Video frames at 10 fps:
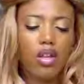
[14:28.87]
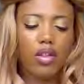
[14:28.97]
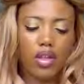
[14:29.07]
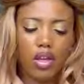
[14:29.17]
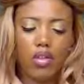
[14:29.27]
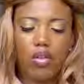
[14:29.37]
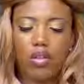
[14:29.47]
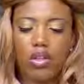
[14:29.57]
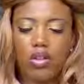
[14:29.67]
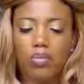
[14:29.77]
Thank you,
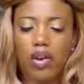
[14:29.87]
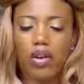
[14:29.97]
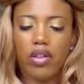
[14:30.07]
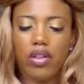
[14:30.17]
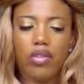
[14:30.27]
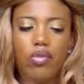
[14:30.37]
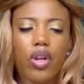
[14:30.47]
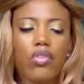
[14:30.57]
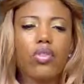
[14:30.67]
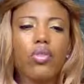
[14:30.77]
Holy Spirit. The
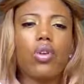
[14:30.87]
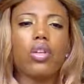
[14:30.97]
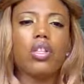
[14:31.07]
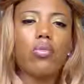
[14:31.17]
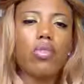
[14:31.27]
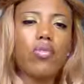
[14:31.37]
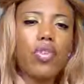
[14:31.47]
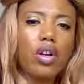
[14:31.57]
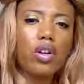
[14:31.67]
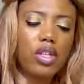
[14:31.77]
Three of Swords in
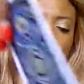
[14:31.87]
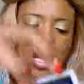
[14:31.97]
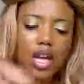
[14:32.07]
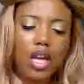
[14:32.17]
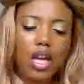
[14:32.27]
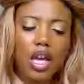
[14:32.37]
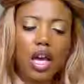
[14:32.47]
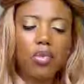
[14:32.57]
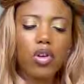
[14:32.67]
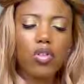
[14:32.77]
reverse.
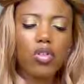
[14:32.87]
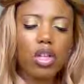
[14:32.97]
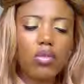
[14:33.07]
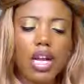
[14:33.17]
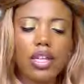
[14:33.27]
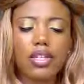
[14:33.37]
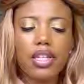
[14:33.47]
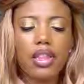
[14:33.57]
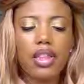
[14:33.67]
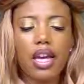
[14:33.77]
Usually when I
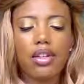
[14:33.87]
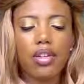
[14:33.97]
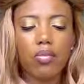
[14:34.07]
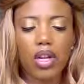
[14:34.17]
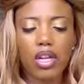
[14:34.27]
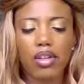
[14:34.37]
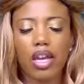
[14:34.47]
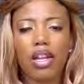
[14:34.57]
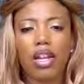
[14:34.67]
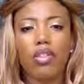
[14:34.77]
see that someone is
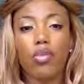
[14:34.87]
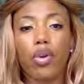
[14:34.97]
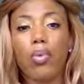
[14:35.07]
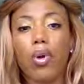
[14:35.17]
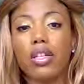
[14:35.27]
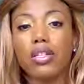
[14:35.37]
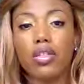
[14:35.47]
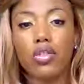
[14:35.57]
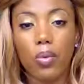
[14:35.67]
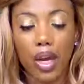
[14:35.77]
ending a three-party
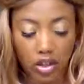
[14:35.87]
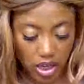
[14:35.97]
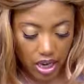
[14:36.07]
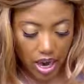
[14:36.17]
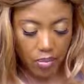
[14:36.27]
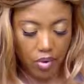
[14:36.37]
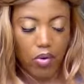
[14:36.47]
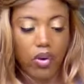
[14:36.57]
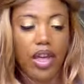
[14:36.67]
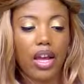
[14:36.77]
situation,
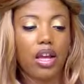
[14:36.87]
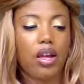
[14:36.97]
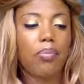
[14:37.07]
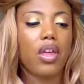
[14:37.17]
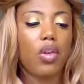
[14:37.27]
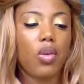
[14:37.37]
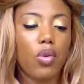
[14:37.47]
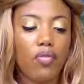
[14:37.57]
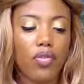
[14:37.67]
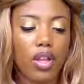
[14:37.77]
Capricorn, that could be you.
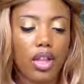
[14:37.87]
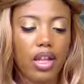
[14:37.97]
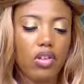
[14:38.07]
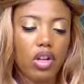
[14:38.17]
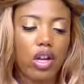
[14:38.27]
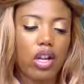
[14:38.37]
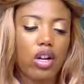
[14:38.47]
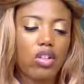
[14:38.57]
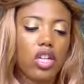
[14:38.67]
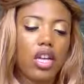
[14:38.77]
I feel like that's your
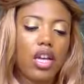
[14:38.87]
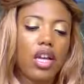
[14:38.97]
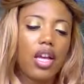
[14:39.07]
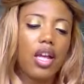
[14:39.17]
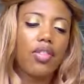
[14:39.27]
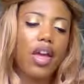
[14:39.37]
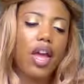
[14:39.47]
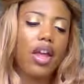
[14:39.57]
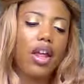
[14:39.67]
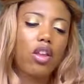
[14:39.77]
energy,
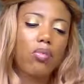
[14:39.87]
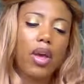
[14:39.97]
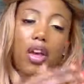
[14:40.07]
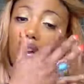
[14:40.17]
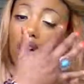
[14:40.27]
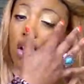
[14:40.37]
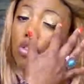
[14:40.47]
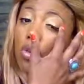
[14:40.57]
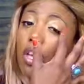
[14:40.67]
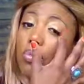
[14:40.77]
that you may have had a
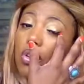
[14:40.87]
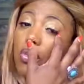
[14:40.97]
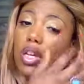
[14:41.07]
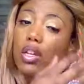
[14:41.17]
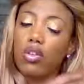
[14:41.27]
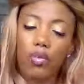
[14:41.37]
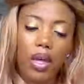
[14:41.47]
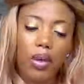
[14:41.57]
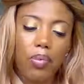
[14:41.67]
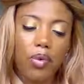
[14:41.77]
choice between two
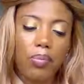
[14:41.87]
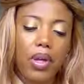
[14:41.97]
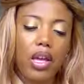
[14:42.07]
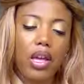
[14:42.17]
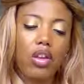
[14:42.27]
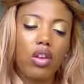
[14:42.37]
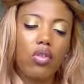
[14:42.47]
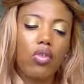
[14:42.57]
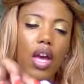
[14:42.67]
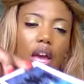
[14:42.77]
people, but
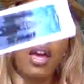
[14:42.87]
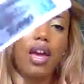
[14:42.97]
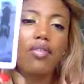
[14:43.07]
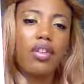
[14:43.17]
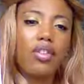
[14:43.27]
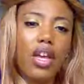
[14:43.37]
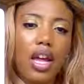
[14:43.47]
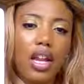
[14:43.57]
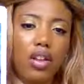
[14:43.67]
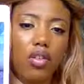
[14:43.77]
you have
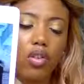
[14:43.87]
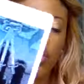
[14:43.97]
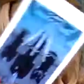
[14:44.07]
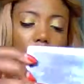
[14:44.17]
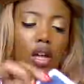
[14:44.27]
decided to